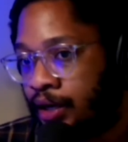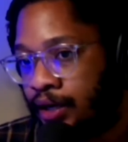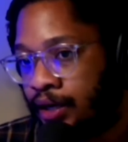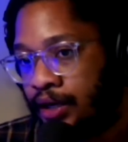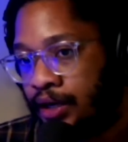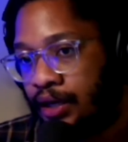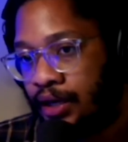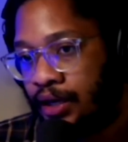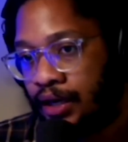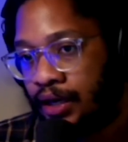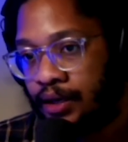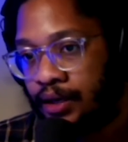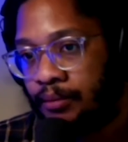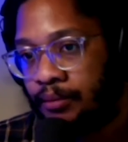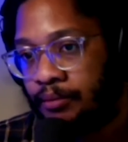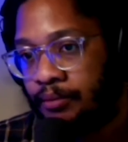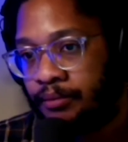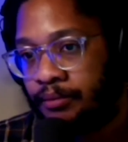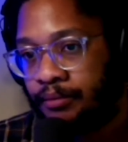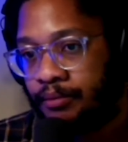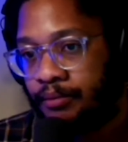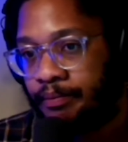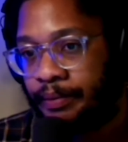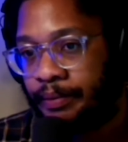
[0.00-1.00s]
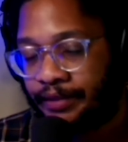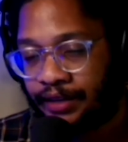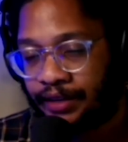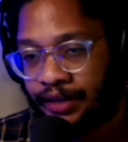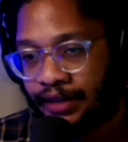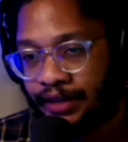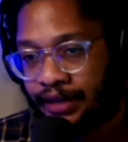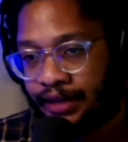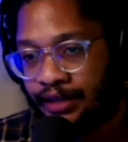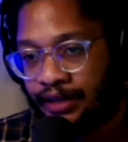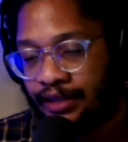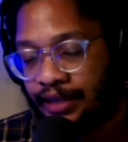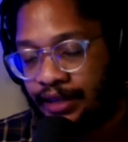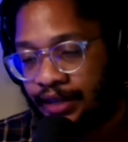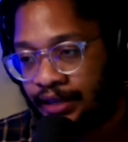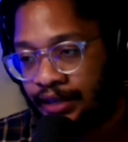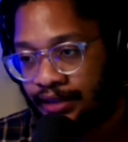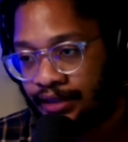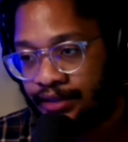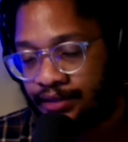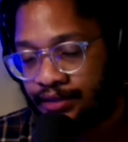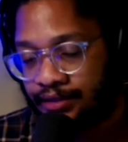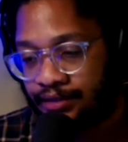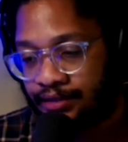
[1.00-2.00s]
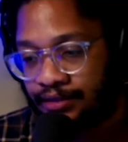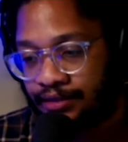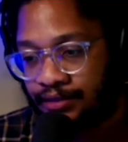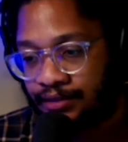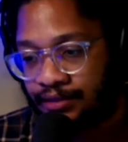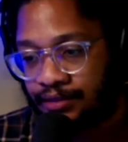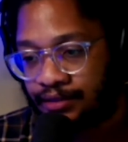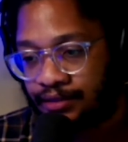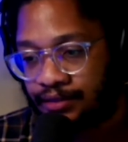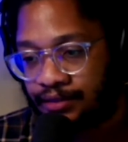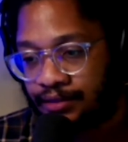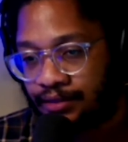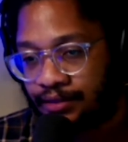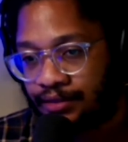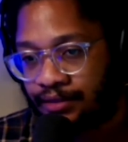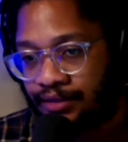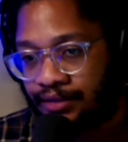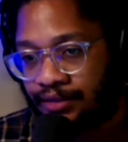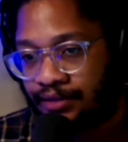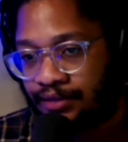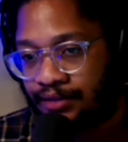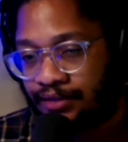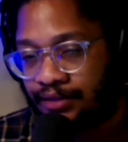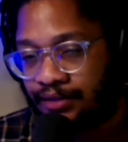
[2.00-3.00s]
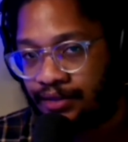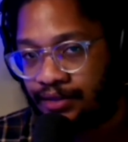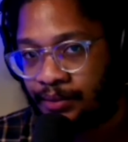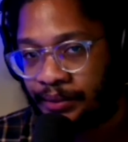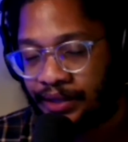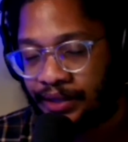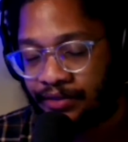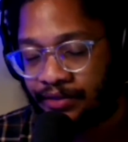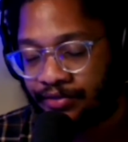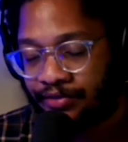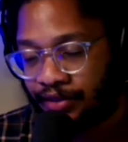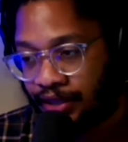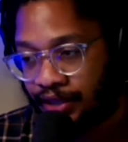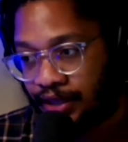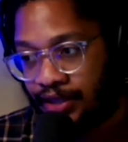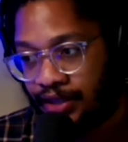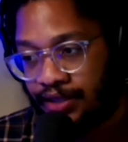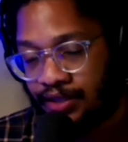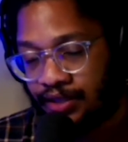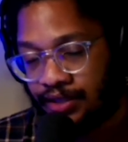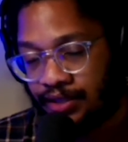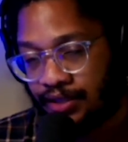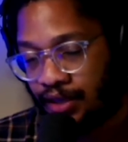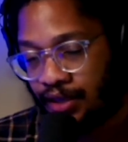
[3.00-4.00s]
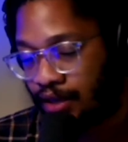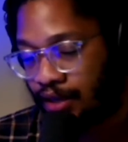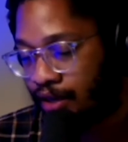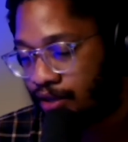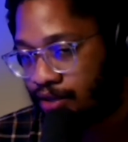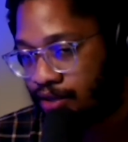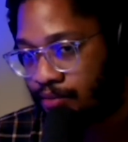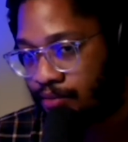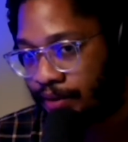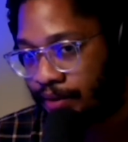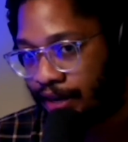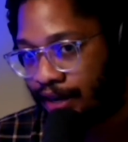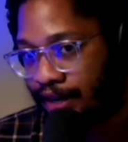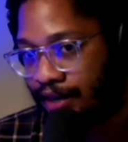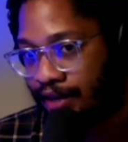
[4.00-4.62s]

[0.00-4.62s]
But then again, like tweeting fucking sucks, man.